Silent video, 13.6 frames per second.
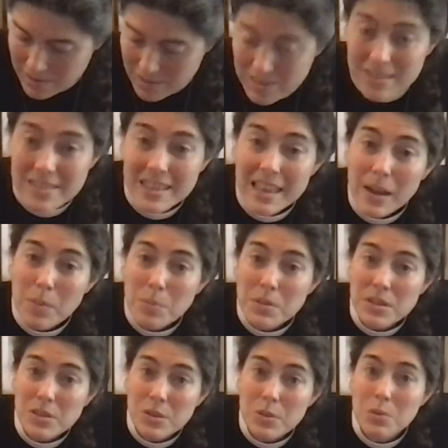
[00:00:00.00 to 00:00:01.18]
This is the
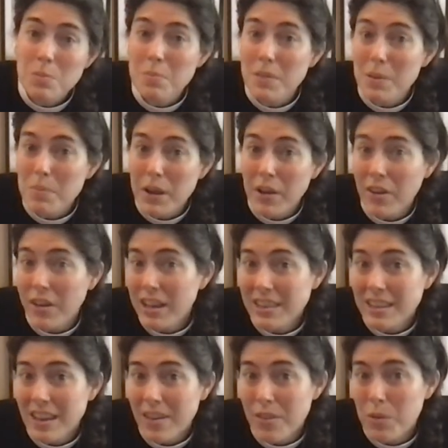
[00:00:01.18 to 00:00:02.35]
empty tomb that Mary
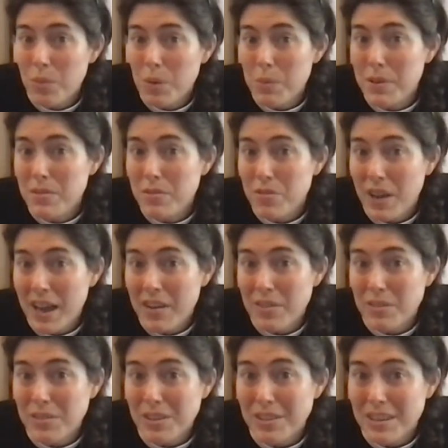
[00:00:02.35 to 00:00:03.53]
and the other women
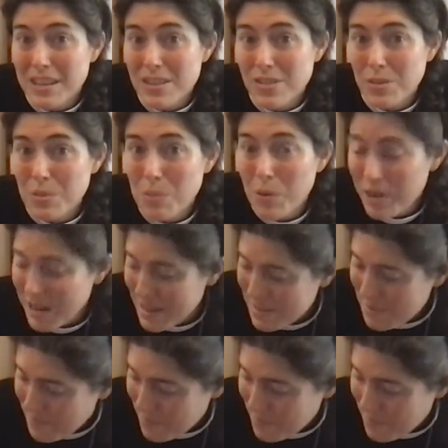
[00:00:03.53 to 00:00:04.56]
found on Easter morning.